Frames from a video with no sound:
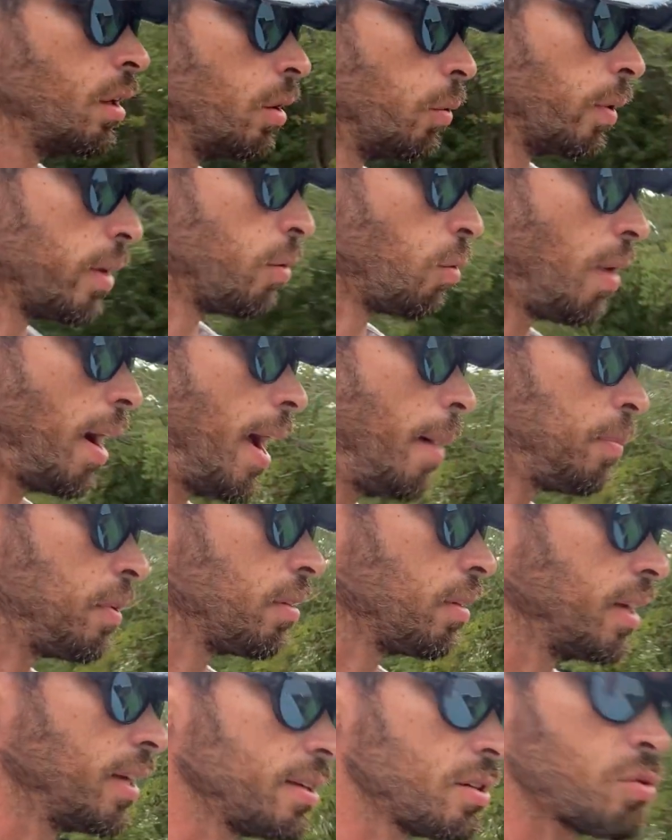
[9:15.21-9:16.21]
We wrapped
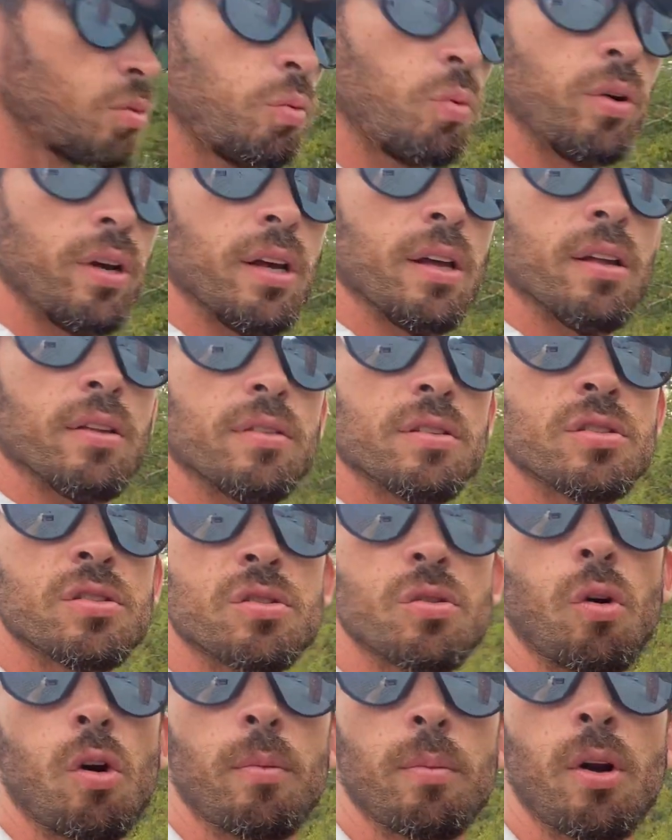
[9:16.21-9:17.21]
this with
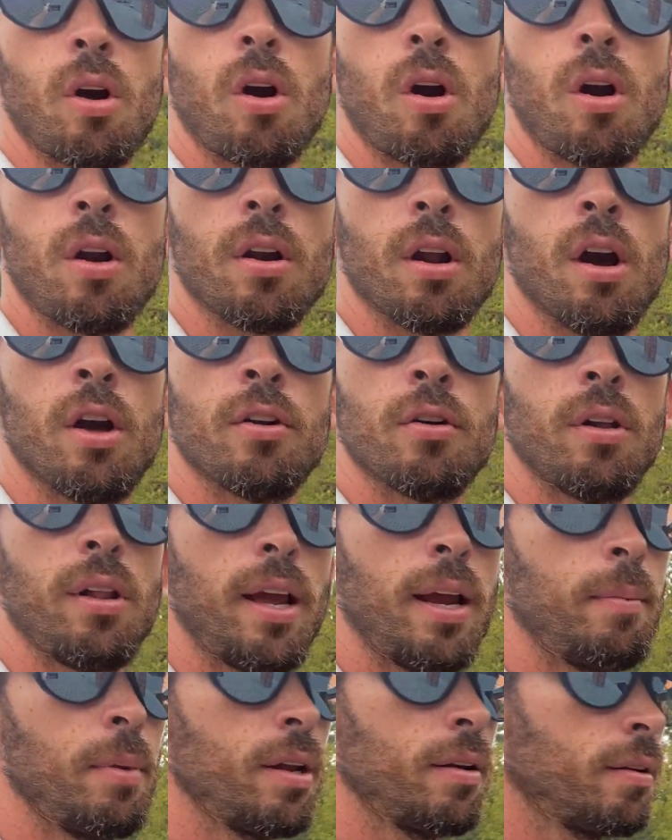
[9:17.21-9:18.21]
Storm Guard
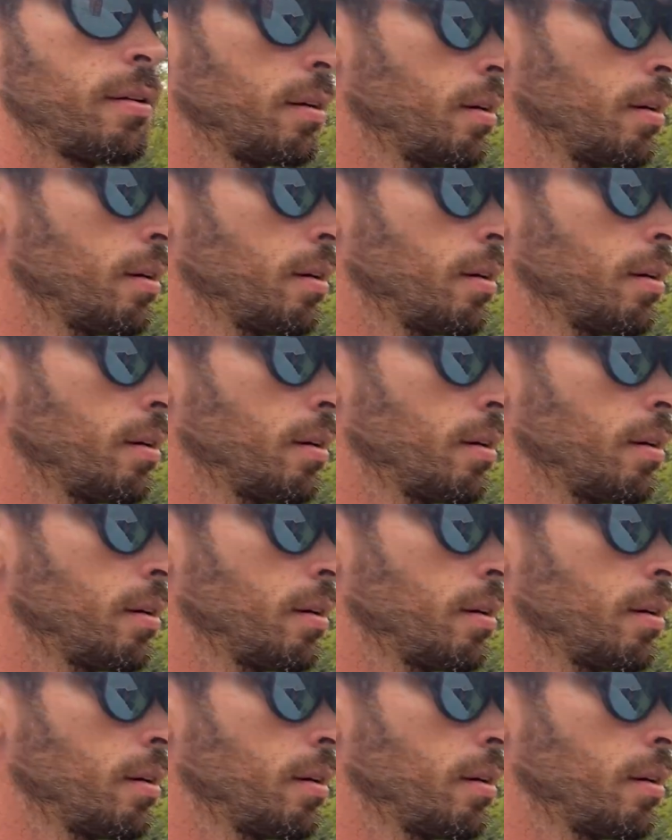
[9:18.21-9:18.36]
underlayment